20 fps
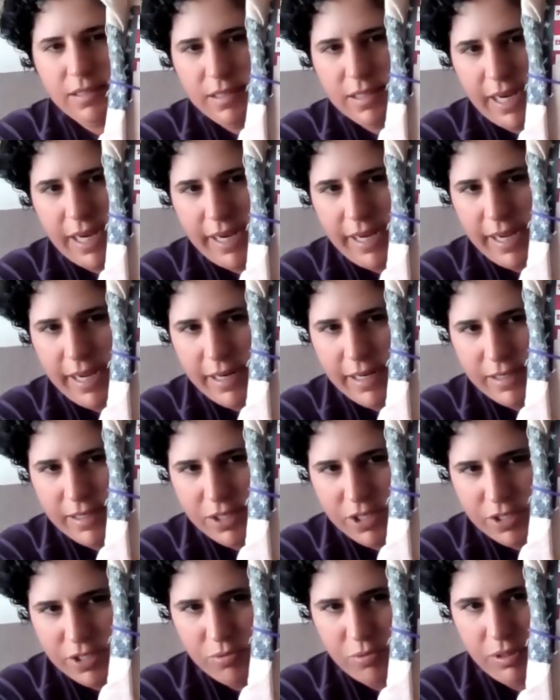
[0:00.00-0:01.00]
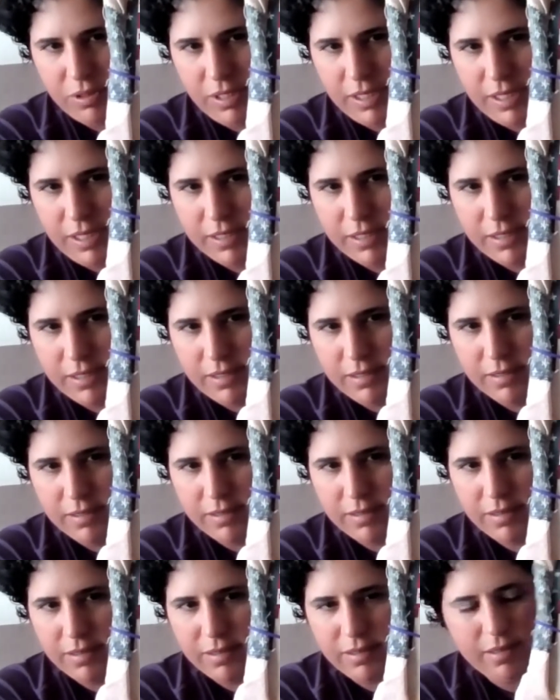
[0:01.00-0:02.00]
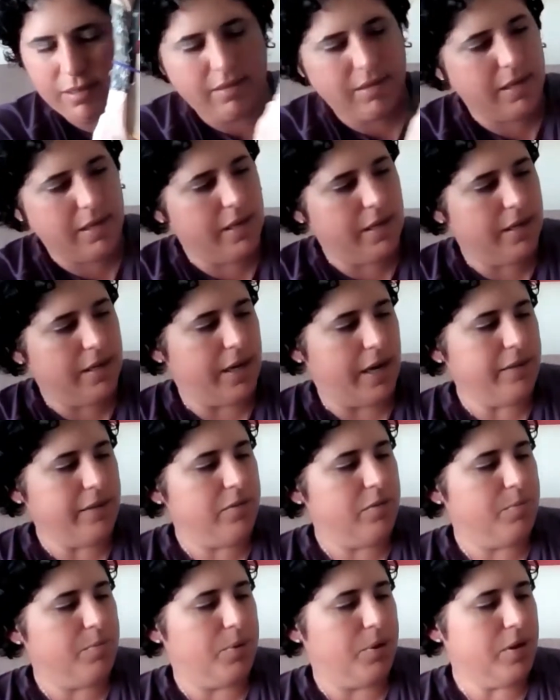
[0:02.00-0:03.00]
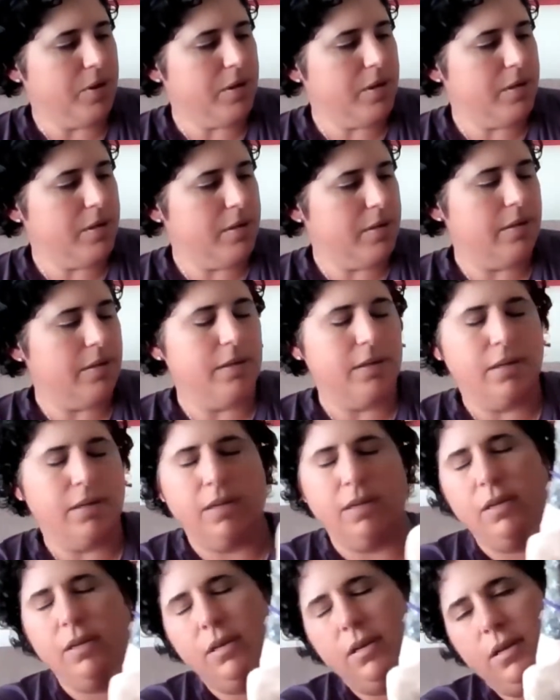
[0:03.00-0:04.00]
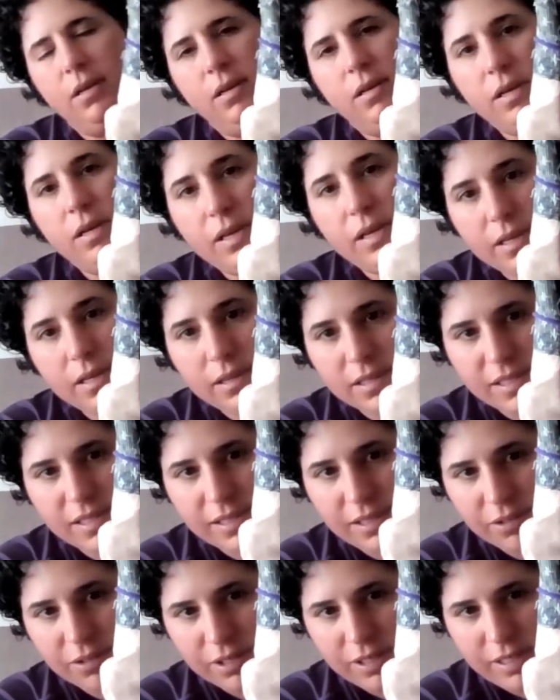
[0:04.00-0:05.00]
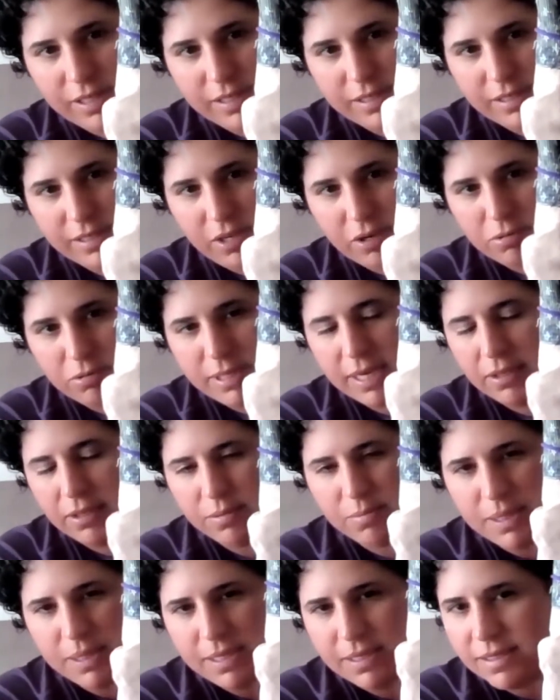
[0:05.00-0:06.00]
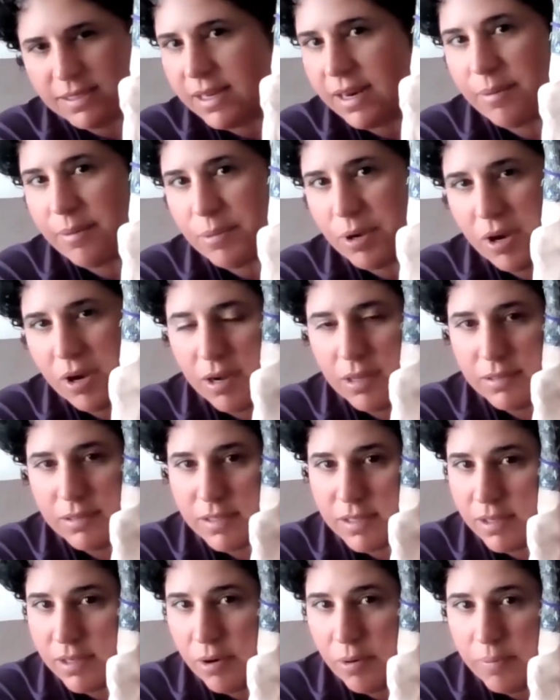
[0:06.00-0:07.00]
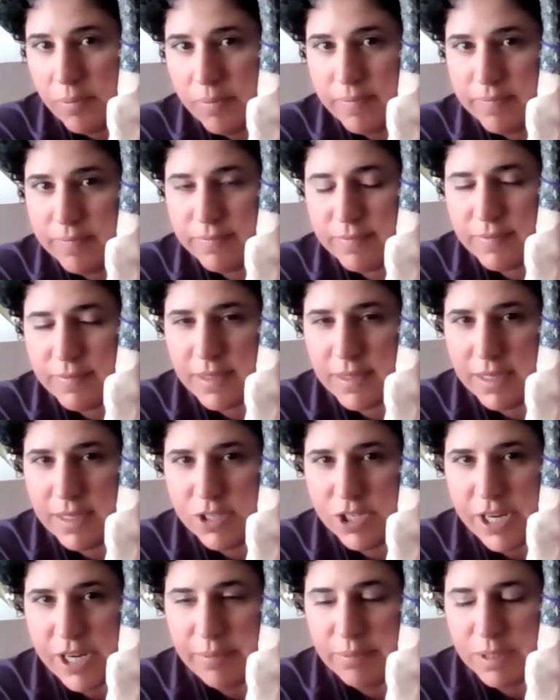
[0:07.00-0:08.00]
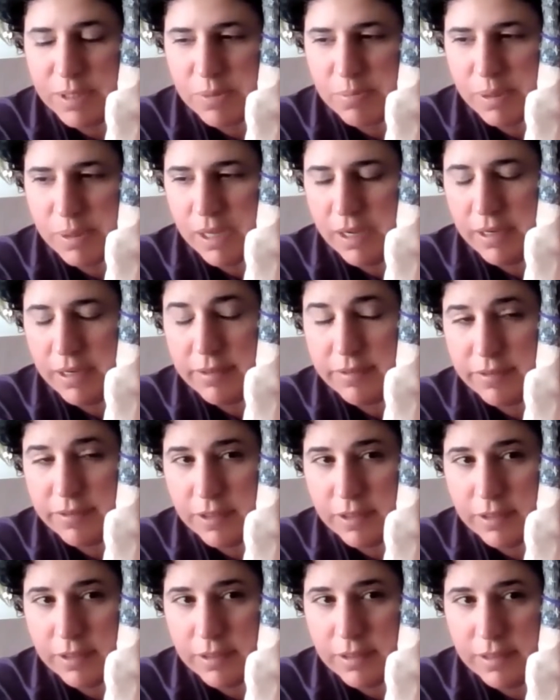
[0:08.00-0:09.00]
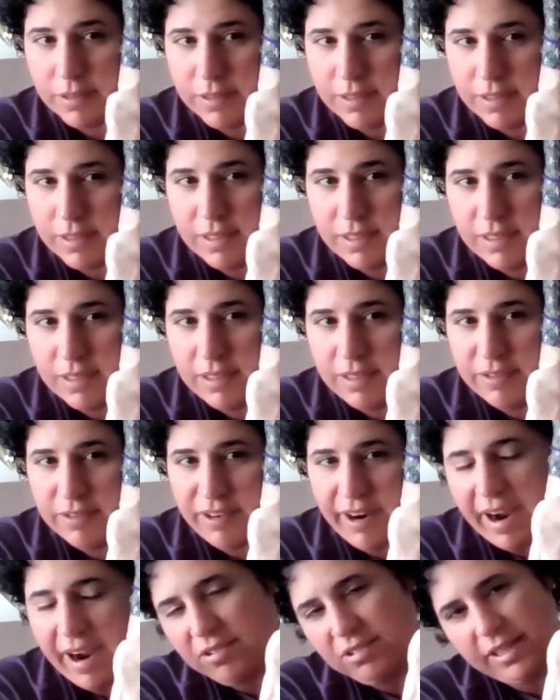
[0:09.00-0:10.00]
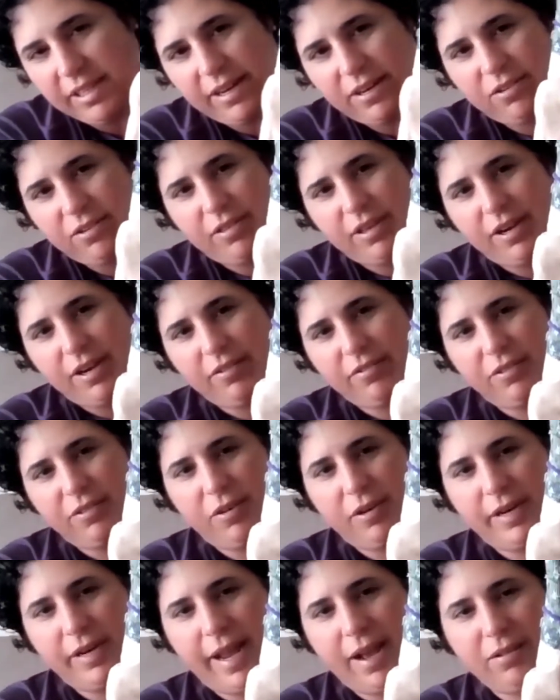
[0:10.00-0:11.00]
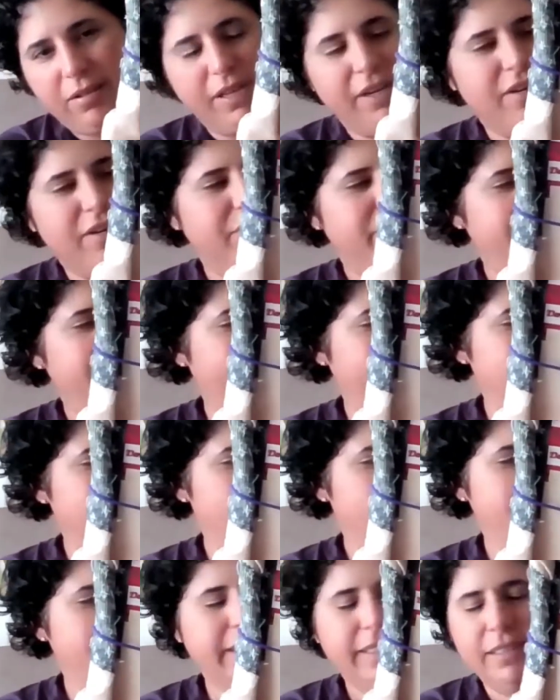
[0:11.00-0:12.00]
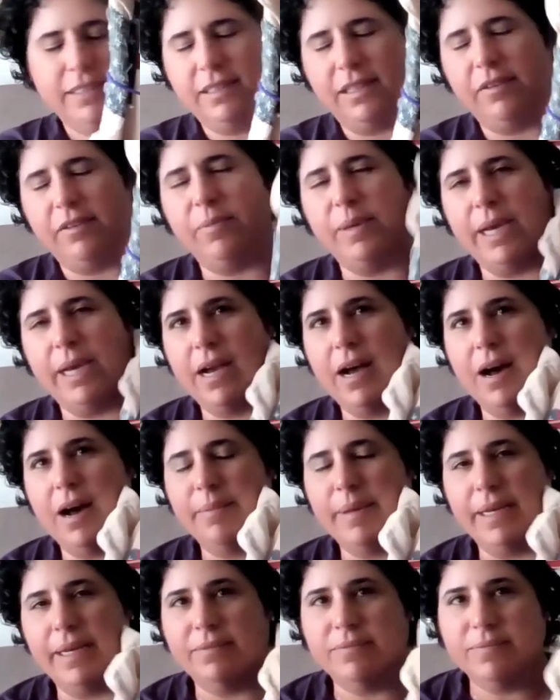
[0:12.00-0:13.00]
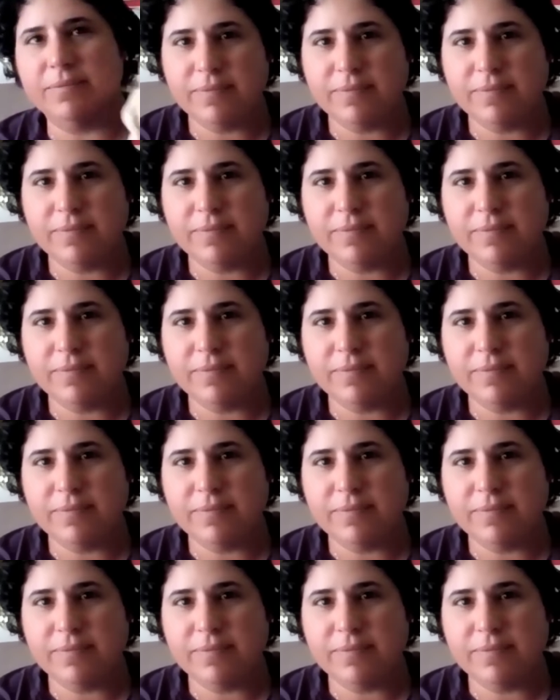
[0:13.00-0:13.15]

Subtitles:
Diana just released the 9th book in the series, Go Tell the Bees That I'm Gone. So shameless plug for Outlander there. If there are any Outlander fans, go ahead and leave me a comment